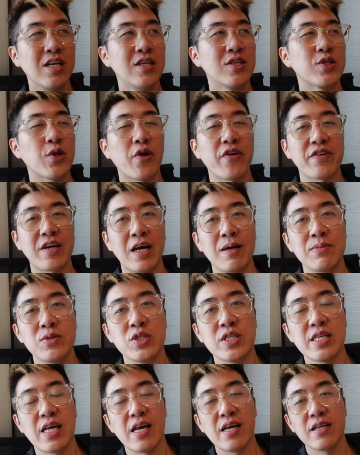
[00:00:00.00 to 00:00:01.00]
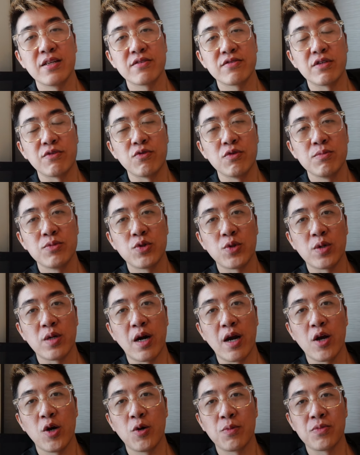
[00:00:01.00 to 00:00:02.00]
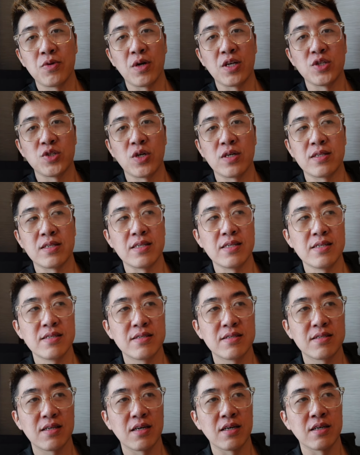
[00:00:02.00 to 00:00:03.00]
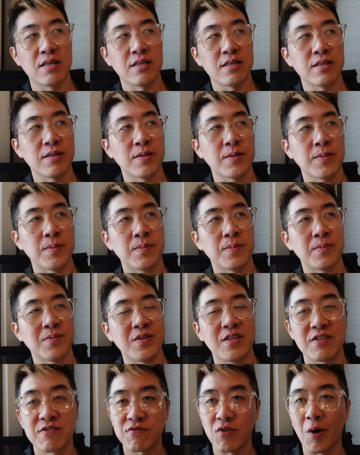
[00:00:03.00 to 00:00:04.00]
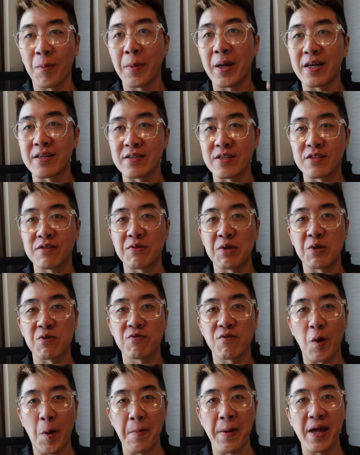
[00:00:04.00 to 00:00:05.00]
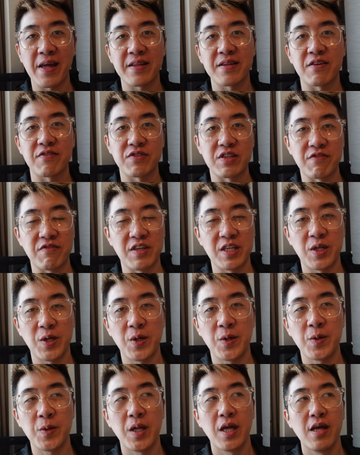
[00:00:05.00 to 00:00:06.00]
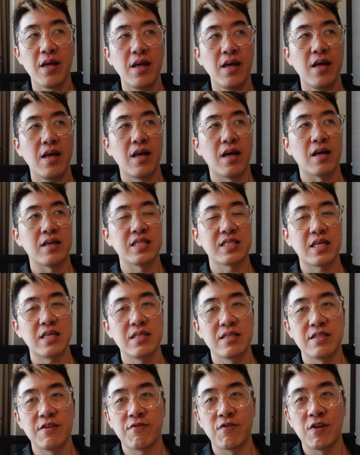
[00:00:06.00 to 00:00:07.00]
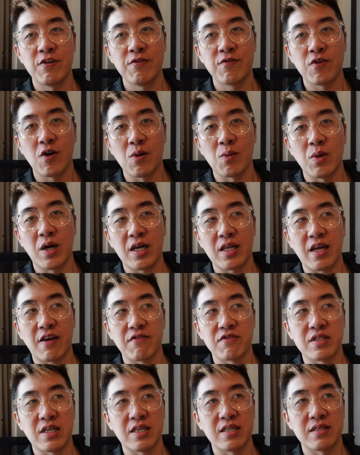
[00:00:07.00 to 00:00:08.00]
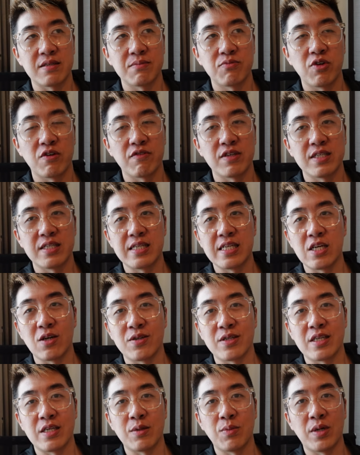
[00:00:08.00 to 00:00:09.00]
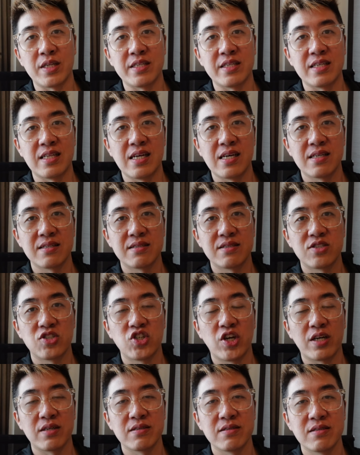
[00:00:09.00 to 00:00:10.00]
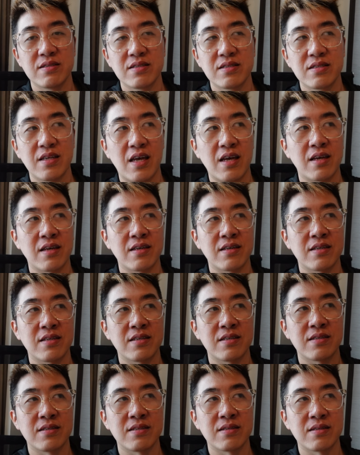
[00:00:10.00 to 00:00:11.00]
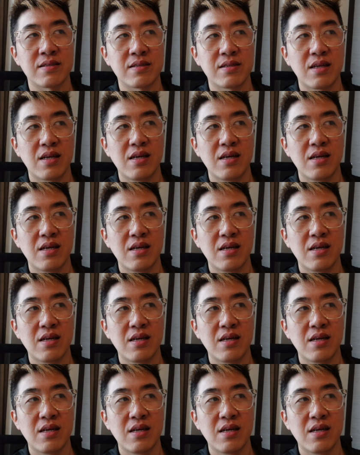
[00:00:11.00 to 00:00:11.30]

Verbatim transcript: So I've come to the end of the room tour. I hope you enjoyed this. This new format, the video. It's kind of different from what I've done previously on the DaWanderlust channel, and